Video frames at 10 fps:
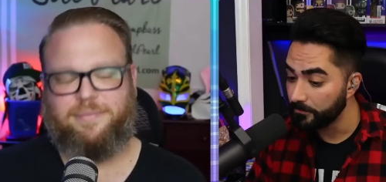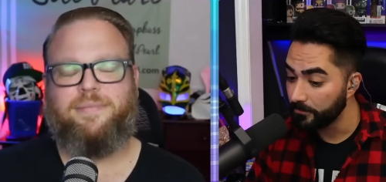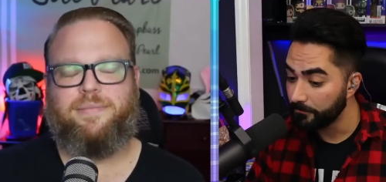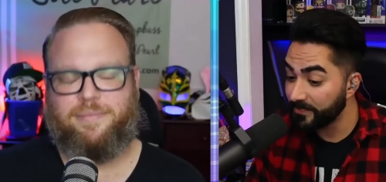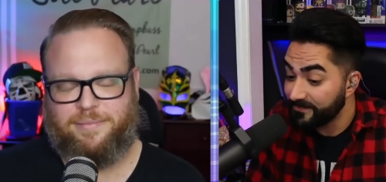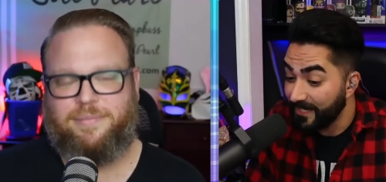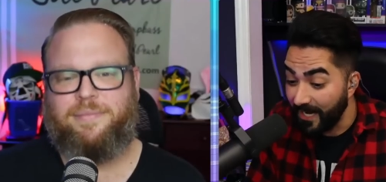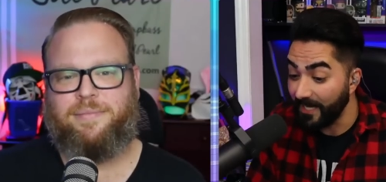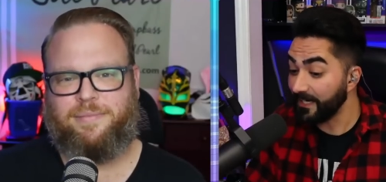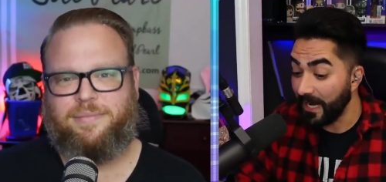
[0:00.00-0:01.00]
Speaker 1: because like
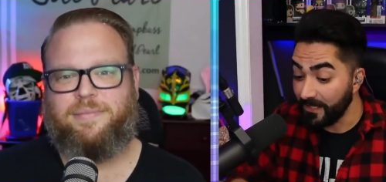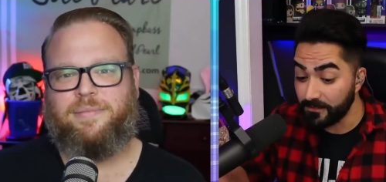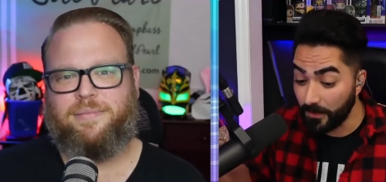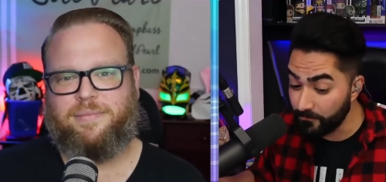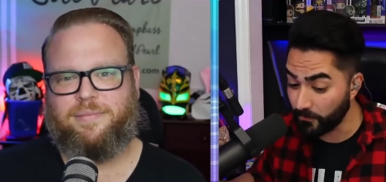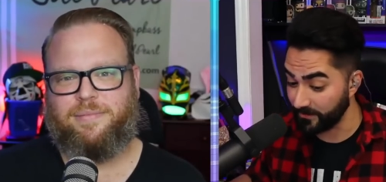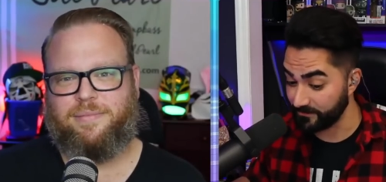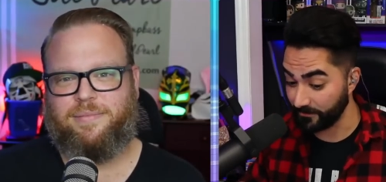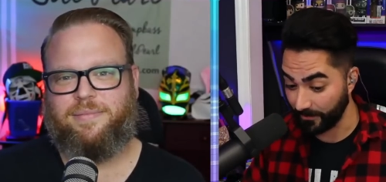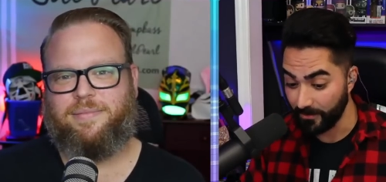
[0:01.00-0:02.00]
I I love
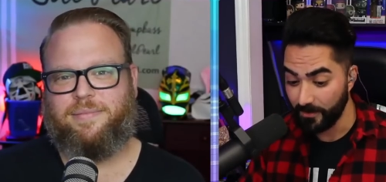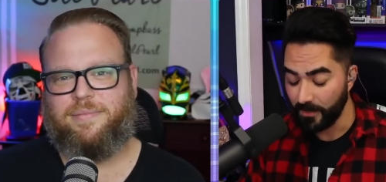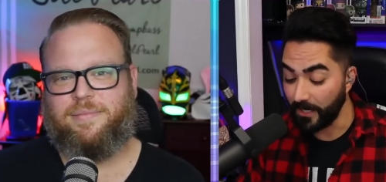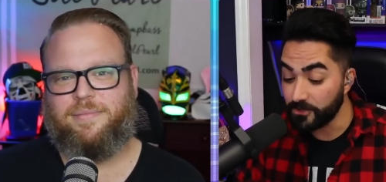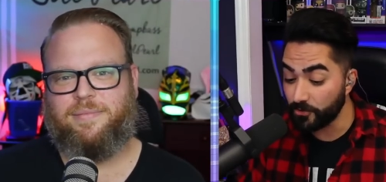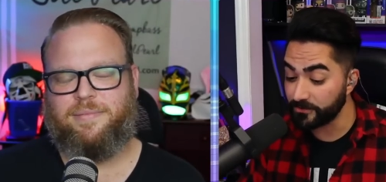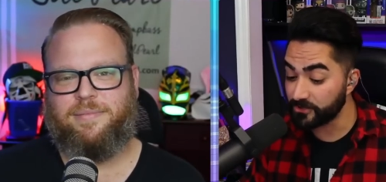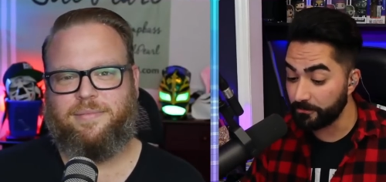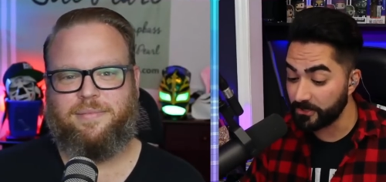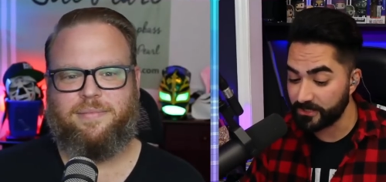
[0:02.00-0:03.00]
wrestling. I enjoyed it
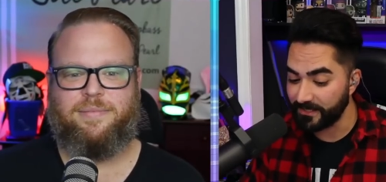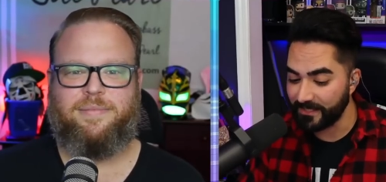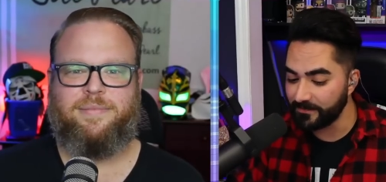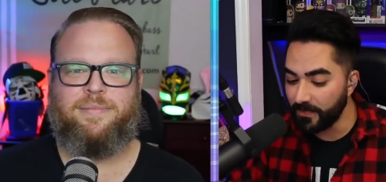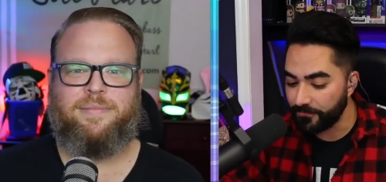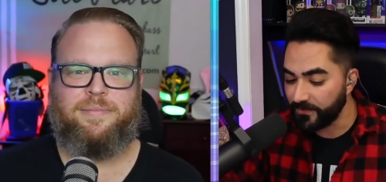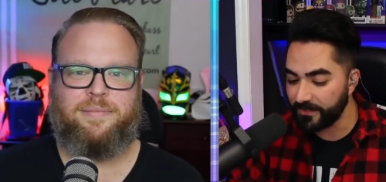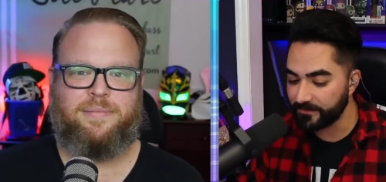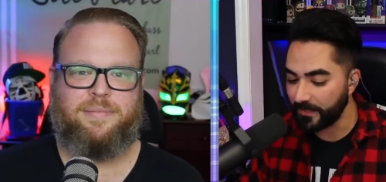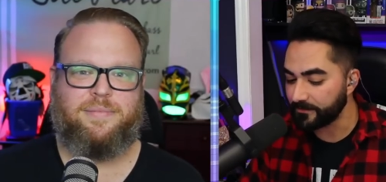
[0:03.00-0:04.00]
so much that
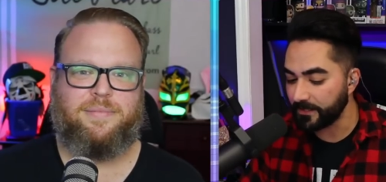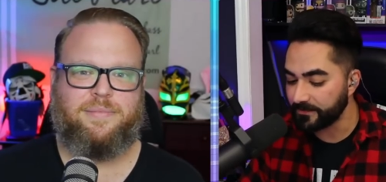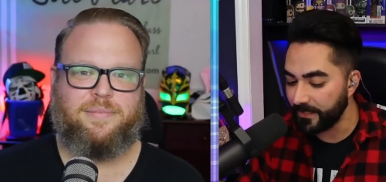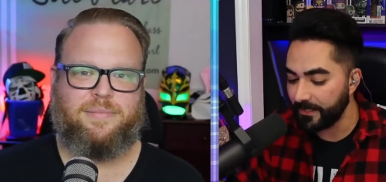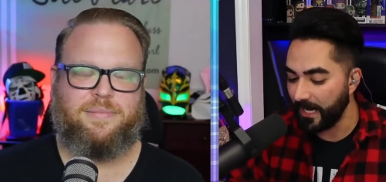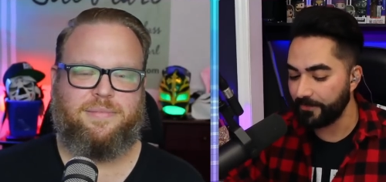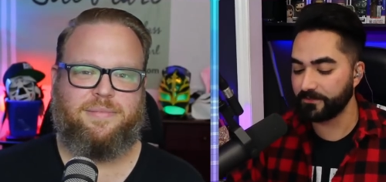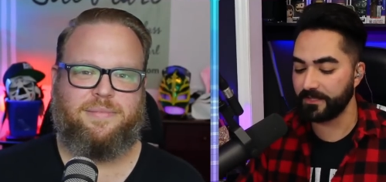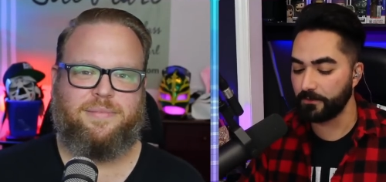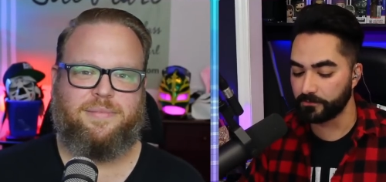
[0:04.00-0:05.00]
nothing that they did after
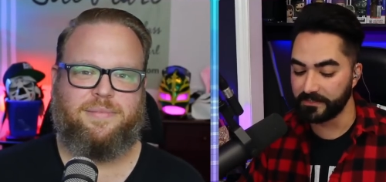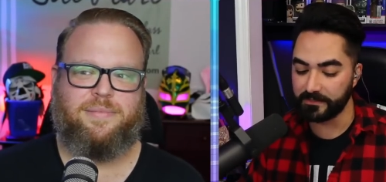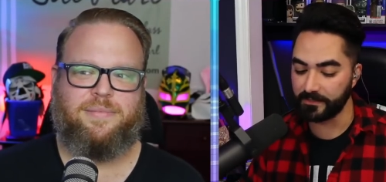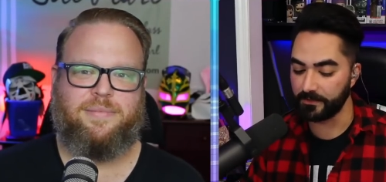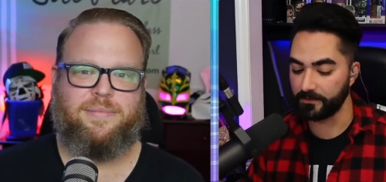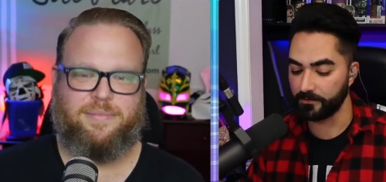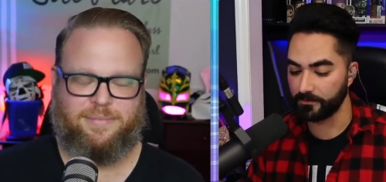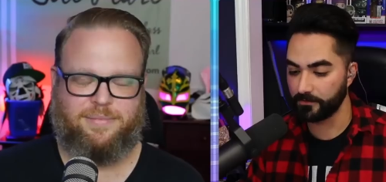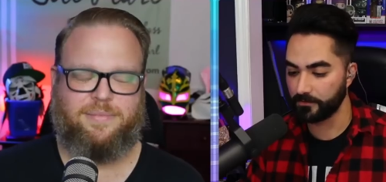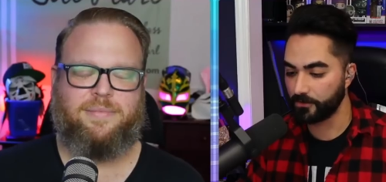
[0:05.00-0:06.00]
that really
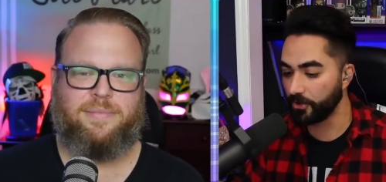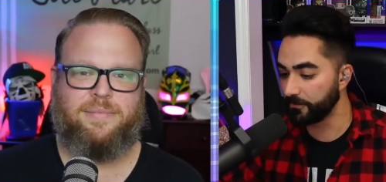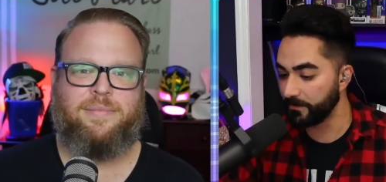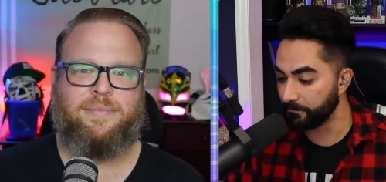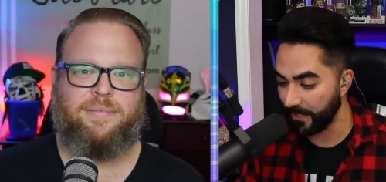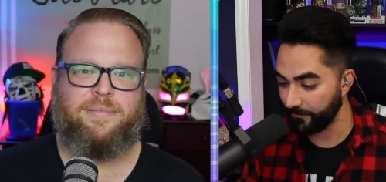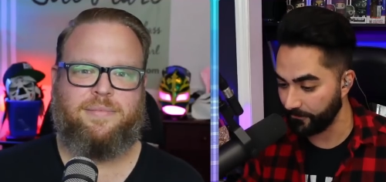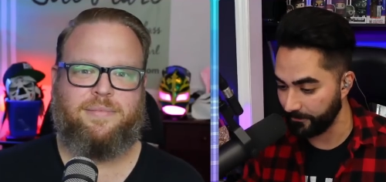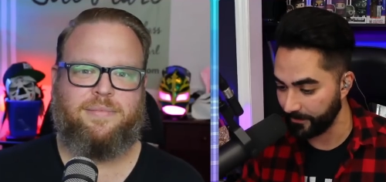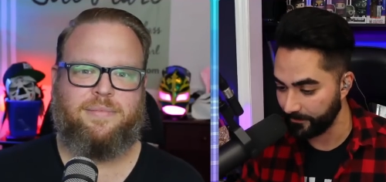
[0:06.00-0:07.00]
could have been bad for me.